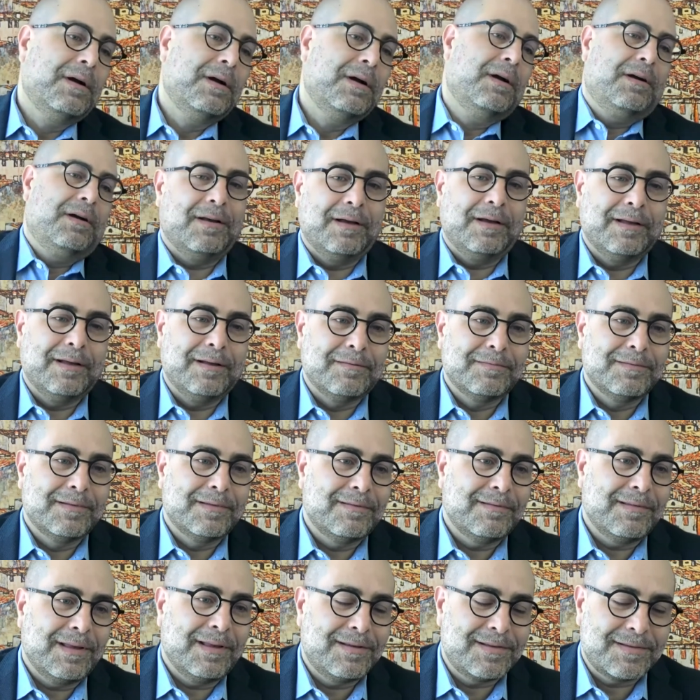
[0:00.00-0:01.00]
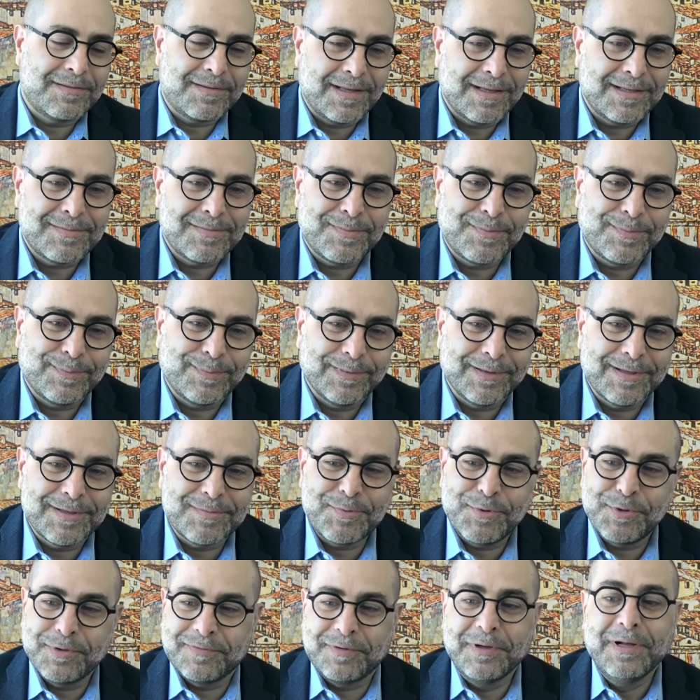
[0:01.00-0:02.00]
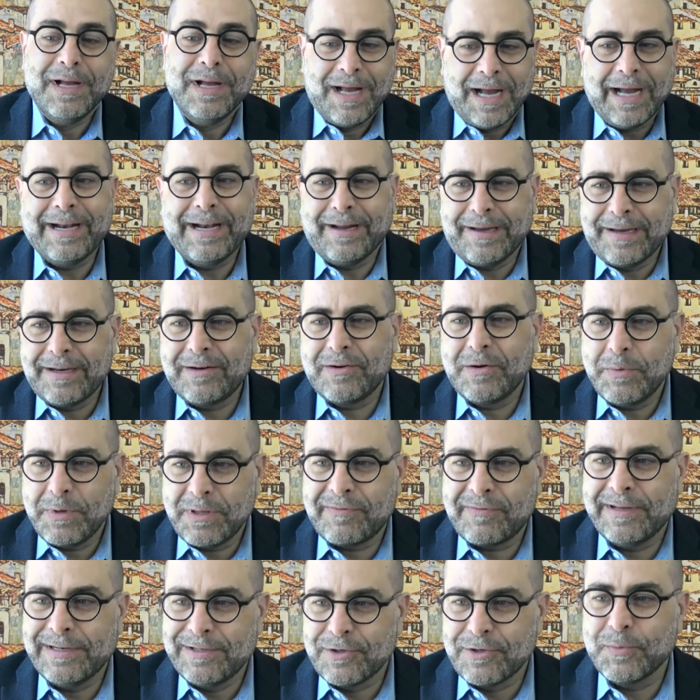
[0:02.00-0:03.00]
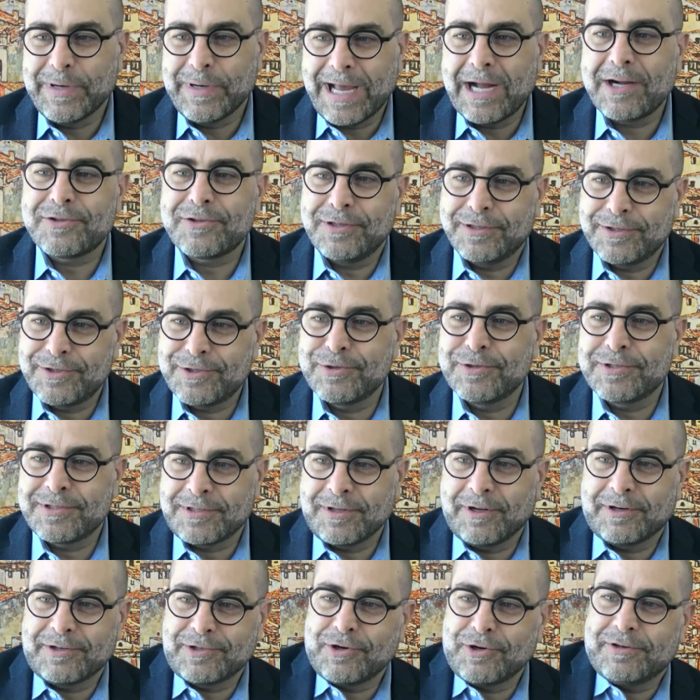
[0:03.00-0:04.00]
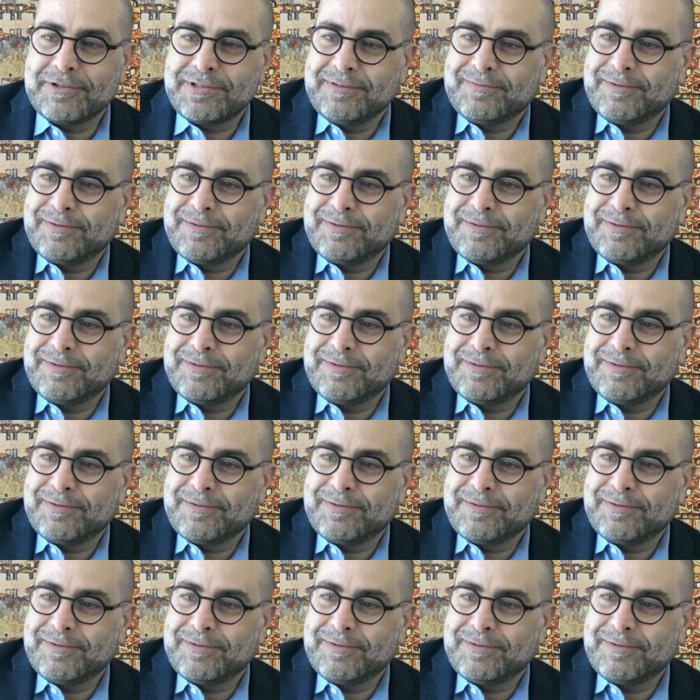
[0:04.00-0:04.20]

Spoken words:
Wow. That's beautiful. And I agree with Fenton. We actually should start charging